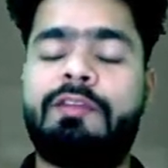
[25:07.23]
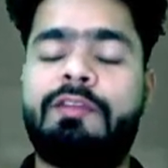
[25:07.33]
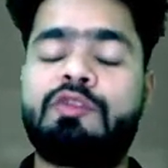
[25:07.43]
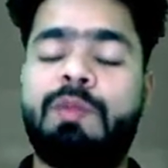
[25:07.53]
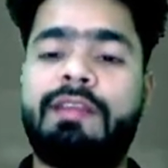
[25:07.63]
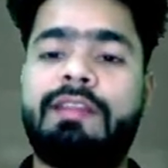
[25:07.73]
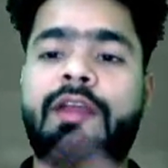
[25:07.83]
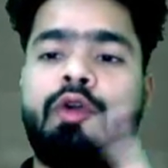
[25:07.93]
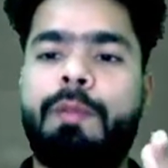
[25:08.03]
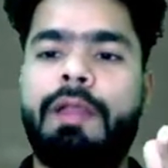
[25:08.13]
which means
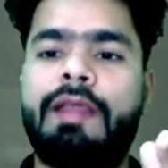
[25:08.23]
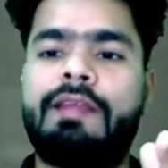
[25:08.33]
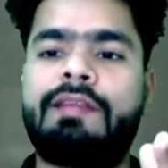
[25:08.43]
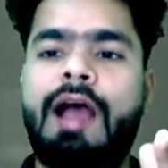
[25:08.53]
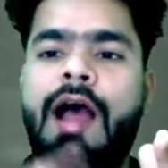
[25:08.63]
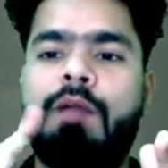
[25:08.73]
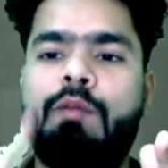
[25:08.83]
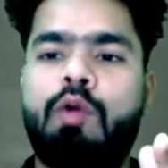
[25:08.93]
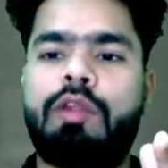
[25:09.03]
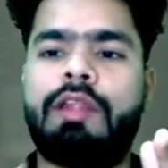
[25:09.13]
their opinions
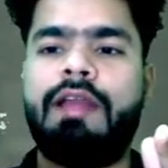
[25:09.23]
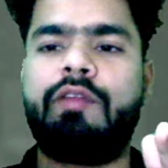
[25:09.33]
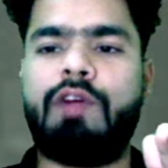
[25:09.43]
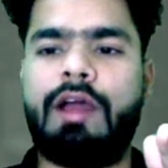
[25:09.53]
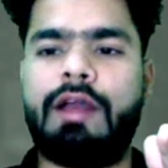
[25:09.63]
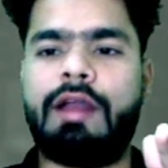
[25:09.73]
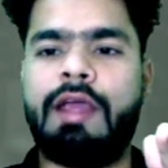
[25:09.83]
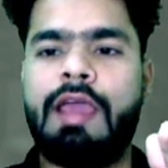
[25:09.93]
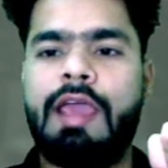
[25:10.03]
are more than one.